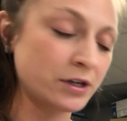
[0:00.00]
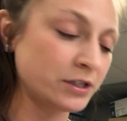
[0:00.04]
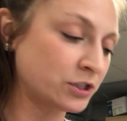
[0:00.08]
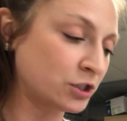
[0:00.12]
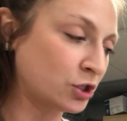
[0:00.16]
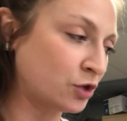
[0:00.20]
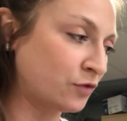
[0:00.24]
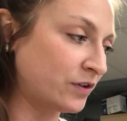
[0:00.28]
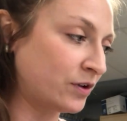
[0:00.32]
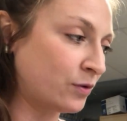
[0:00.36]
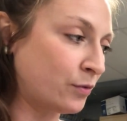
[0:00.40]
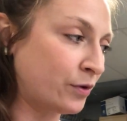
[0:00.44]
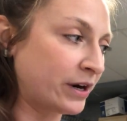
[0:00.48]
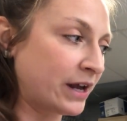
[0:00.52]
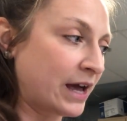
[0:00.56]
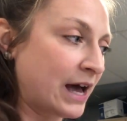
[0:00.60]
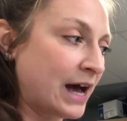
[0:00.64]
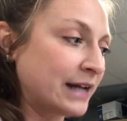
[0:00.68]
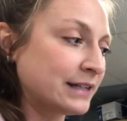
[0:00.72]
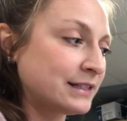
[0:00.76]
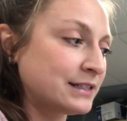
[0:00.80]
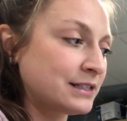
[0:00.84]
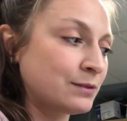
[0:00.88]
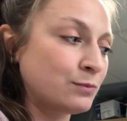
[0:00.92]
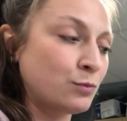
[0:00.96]
So if you want to
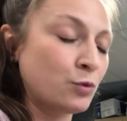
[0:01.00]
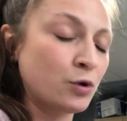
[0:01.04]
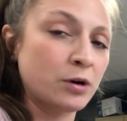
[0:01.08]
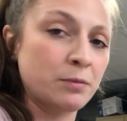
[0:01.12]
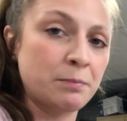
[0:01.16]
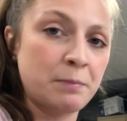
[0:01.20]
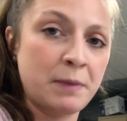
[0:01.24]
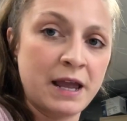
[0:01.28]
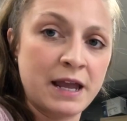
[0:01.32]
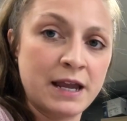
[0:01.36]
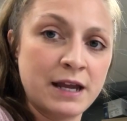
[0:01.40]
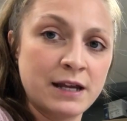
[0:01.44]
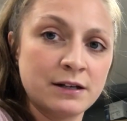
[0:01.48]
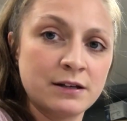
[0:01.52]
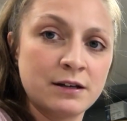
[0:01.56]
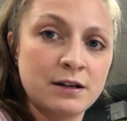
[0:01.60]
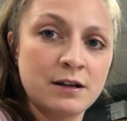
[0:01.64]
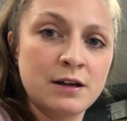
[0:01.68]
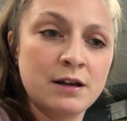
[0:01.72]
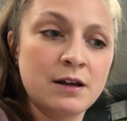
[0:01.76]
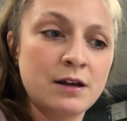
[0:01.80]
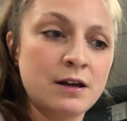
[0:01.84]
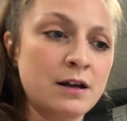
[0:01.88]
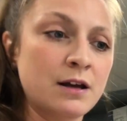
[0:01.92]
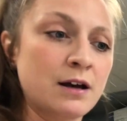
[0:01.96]
add some more paint
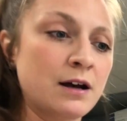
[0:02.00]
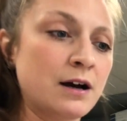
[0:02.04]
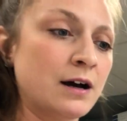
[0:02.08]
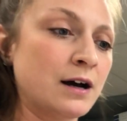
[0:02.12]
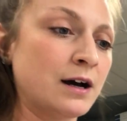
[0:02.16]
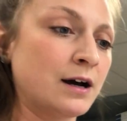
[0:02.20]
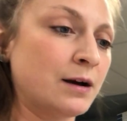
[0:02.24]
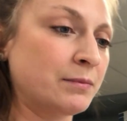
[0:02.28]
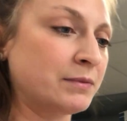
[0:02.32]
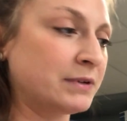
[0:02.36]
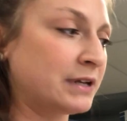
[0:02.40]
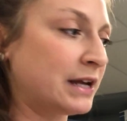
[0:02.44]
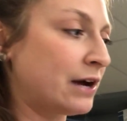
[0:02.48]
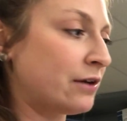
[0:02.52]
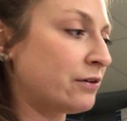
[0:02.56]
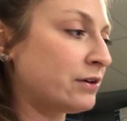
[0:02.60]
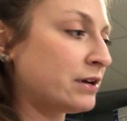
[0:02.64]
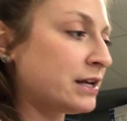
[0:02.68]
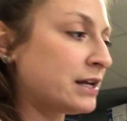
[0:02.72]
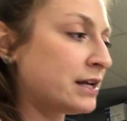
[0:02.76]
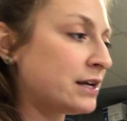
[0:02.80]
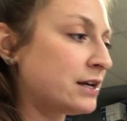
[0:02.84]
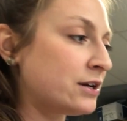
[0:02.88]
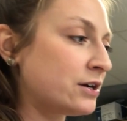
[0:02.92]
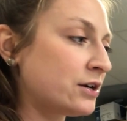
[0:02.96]
down
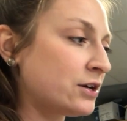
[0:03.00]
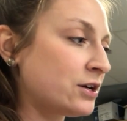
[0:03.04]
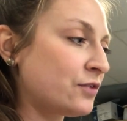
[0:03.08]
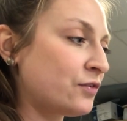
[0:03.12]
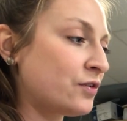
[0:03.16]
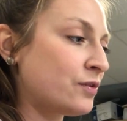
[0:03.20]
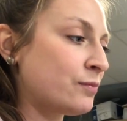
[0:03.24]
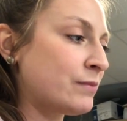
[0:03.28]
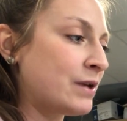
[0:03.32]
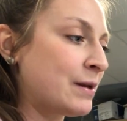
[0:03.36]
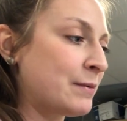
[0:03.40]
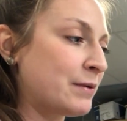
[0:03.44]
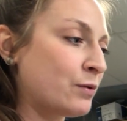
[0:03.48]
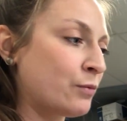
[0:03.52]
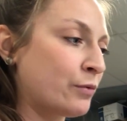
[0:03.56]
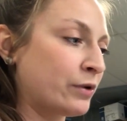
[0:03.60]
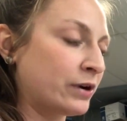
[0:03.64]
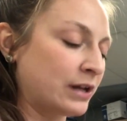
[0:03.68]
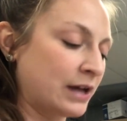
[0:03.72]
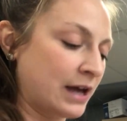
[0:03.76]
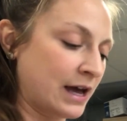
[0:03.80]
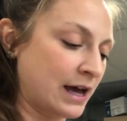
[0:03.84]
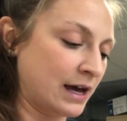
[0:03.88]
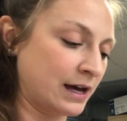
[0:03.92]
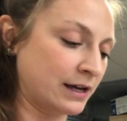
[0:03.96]
here, if you maybe want
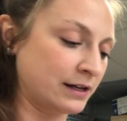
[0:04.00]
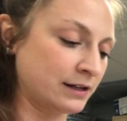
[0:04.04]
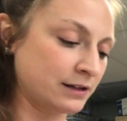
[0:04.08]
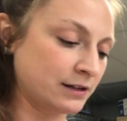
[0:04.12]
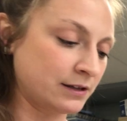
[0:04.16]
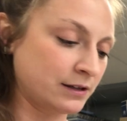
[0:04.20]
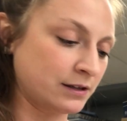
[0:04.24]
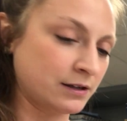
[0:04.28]
to add